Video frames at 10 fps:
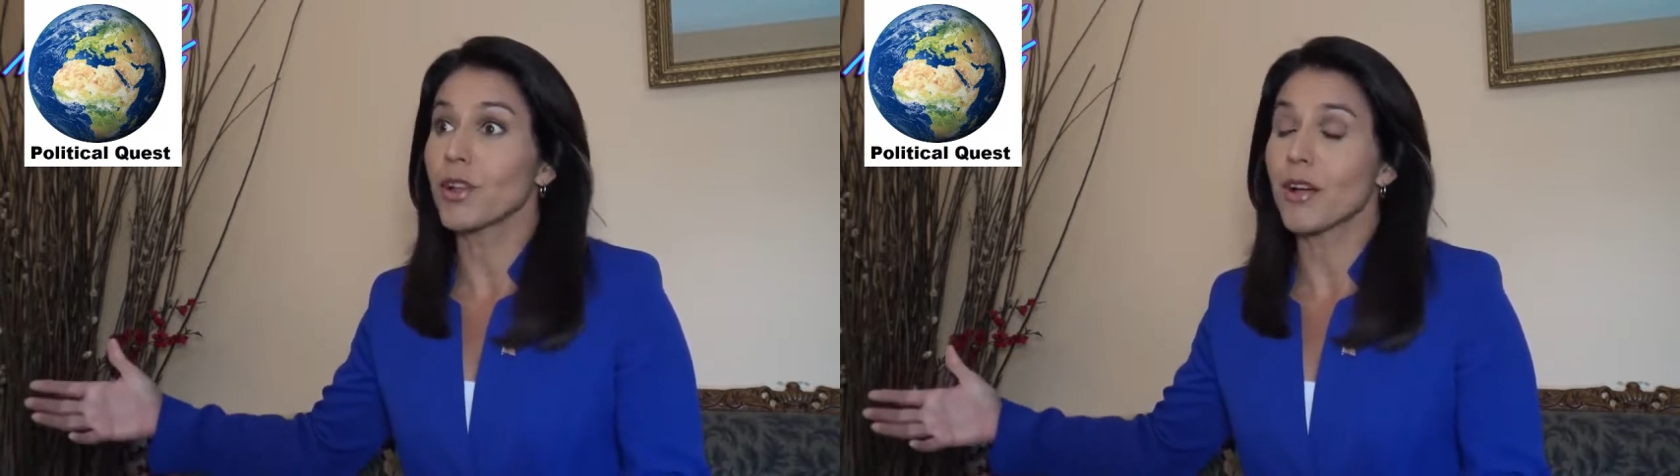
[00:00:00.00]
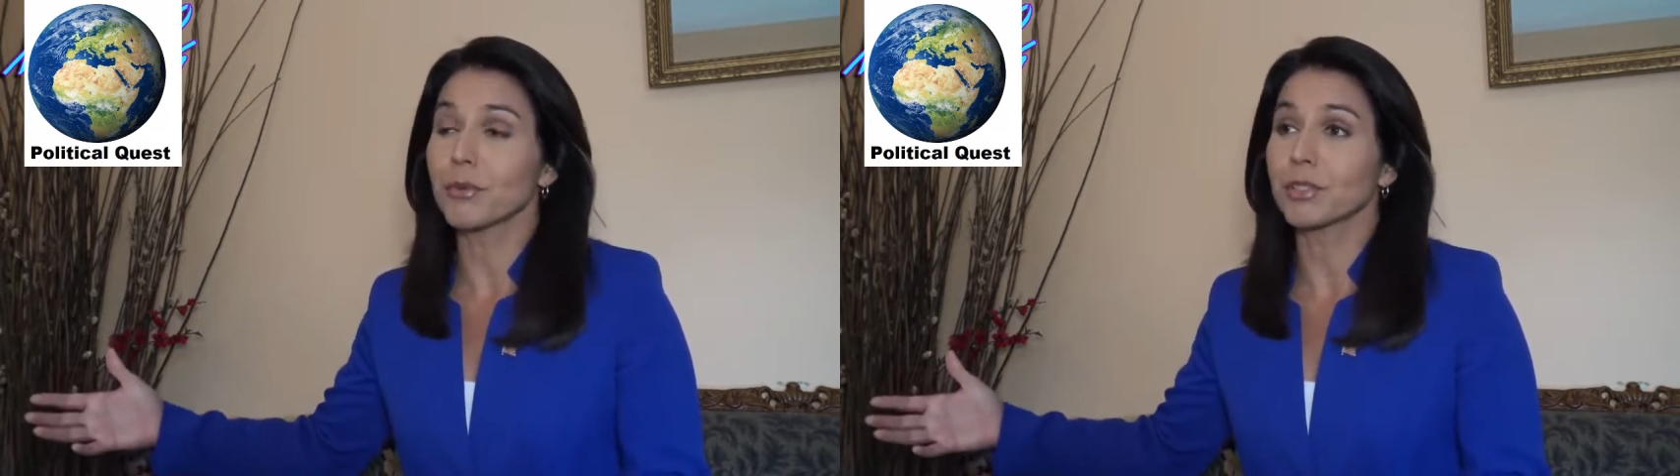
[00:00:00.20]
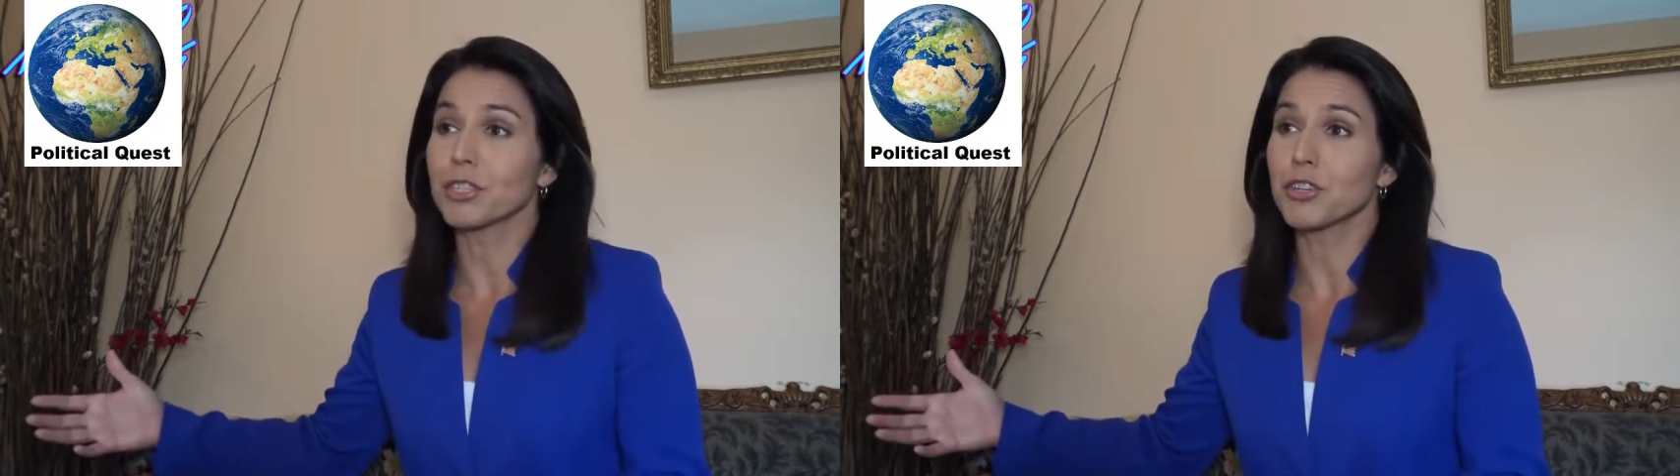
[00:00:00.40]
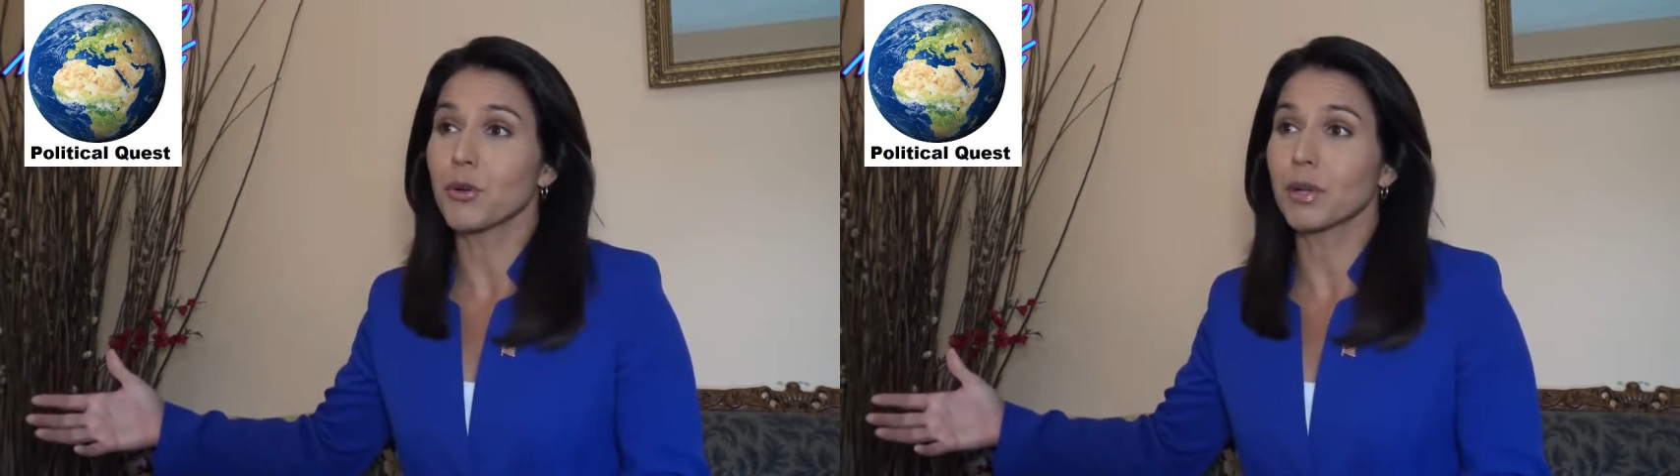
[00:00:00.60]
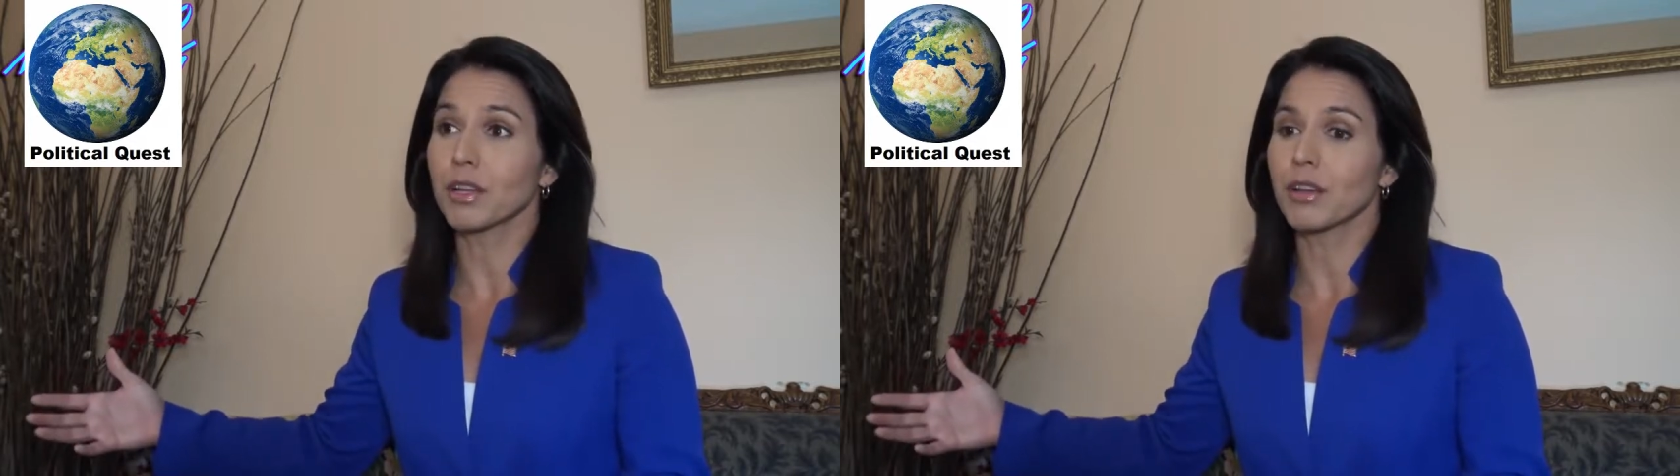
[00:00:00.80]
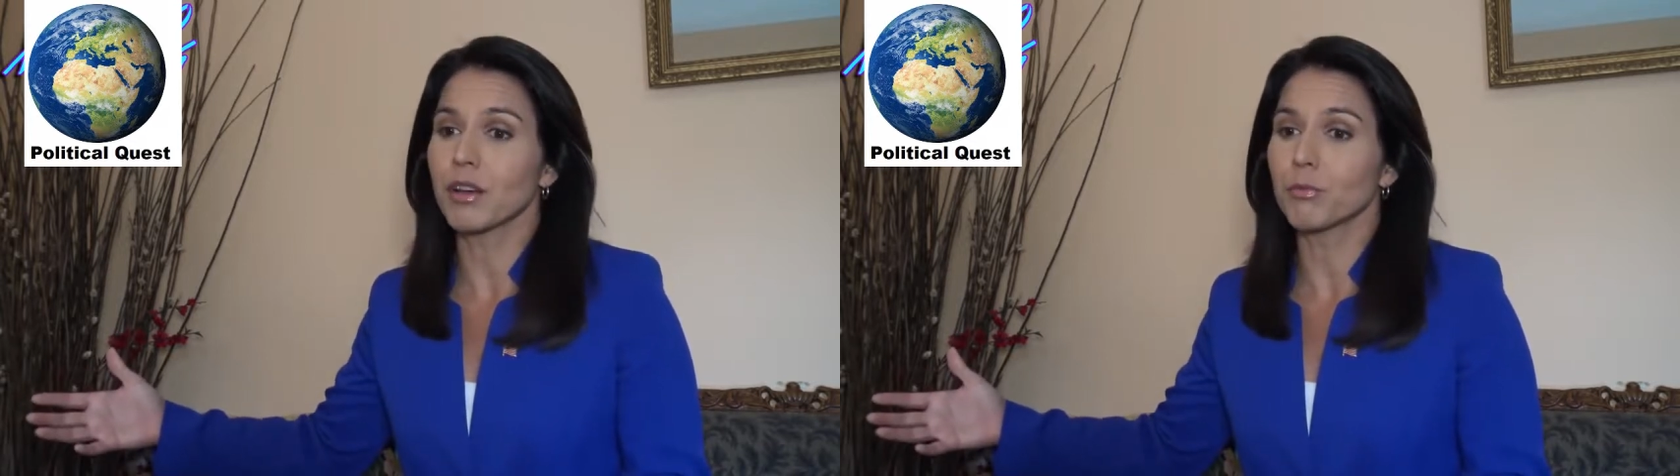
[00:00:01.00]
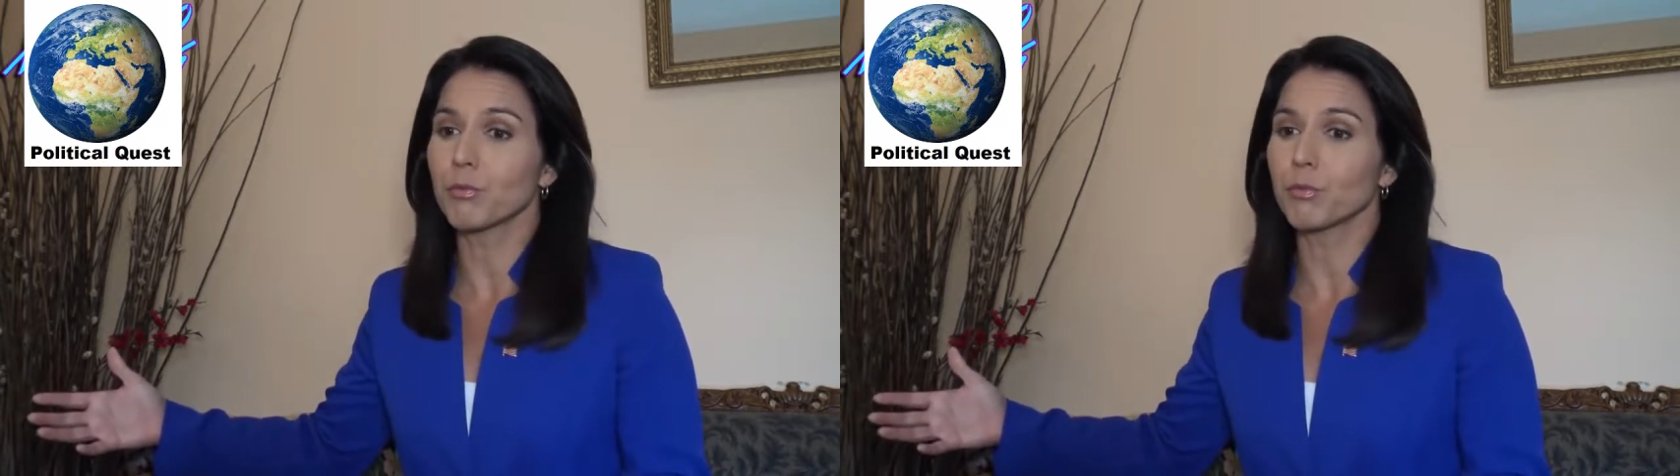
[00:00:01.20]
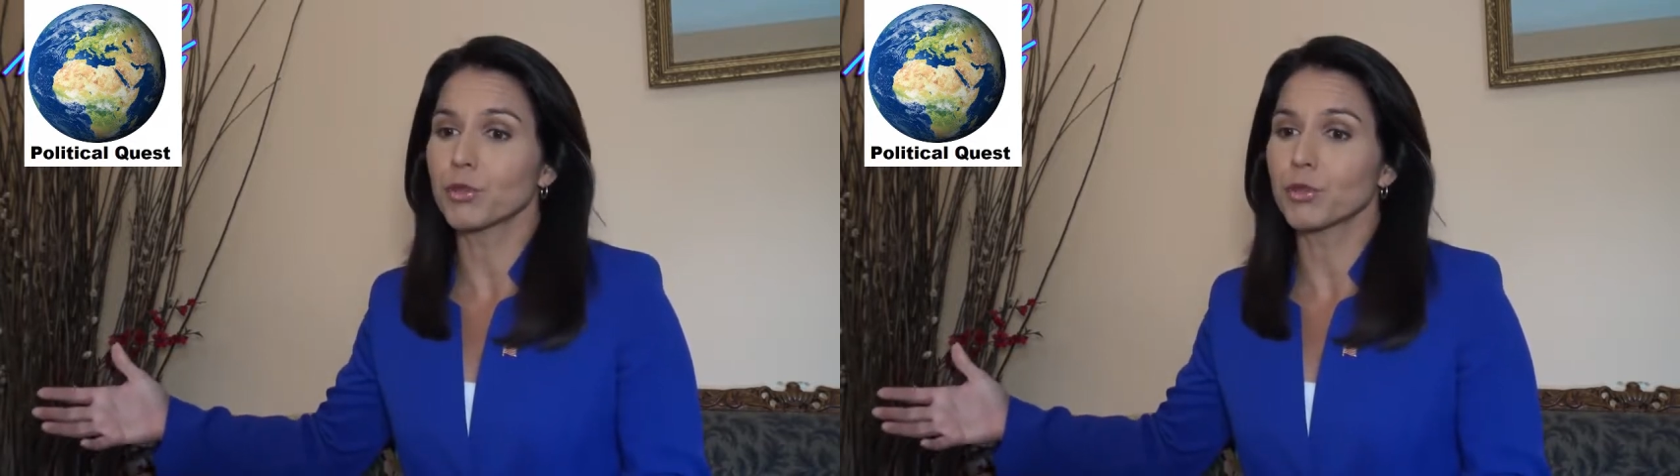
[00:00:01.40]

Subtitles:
you're not really showing a